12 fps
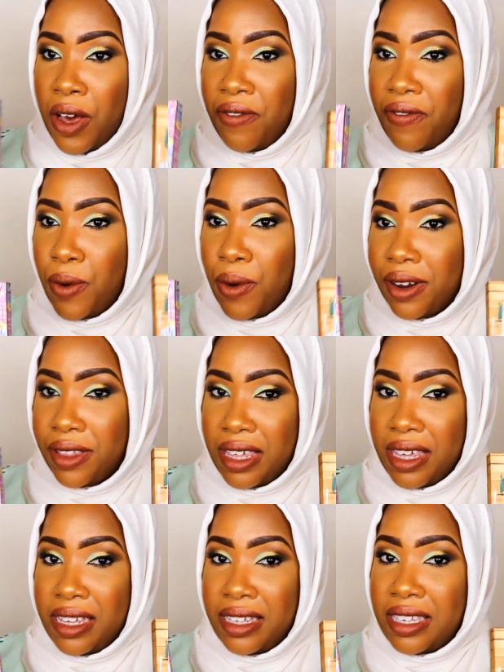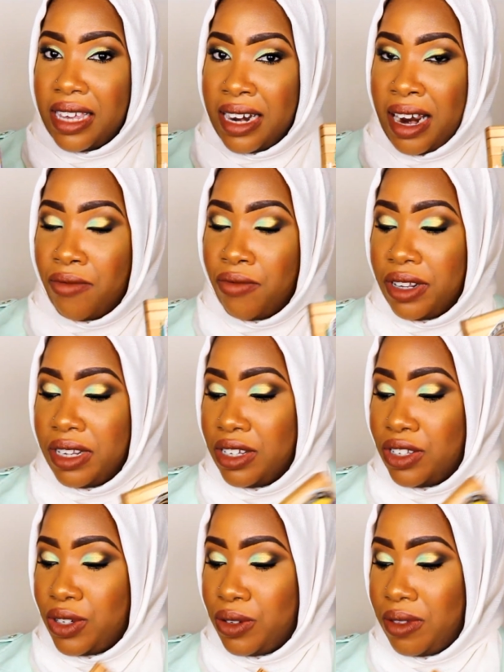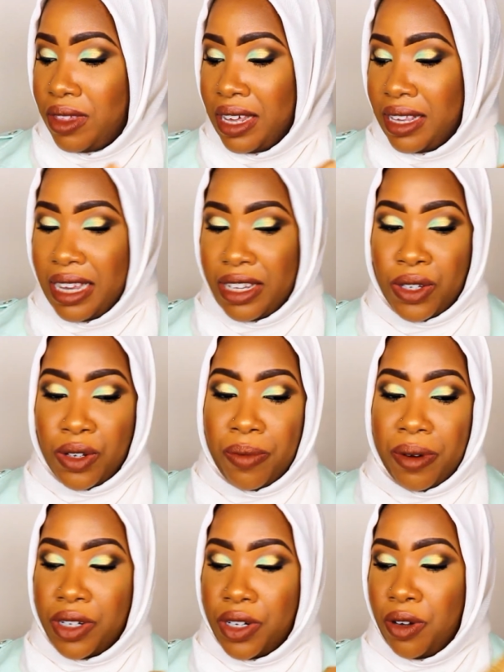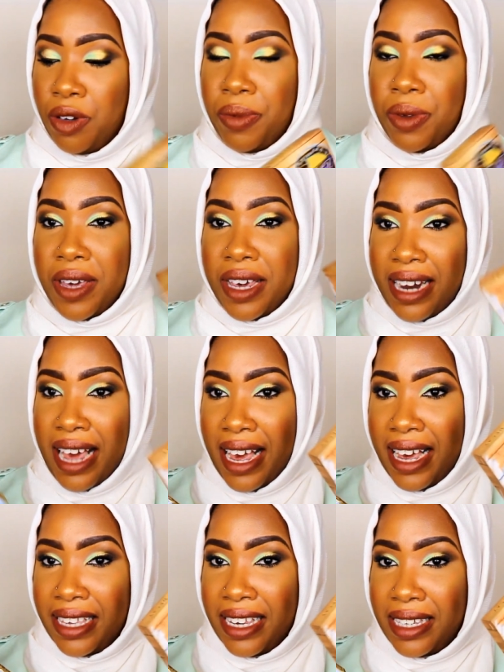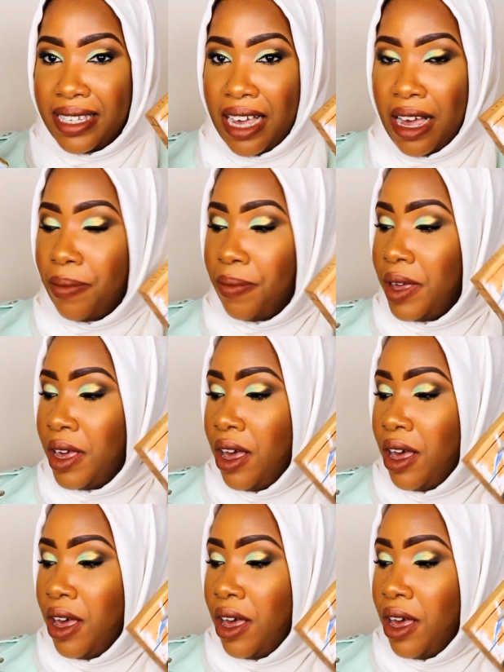for these, and I really do think that's super dope. You can hang these up.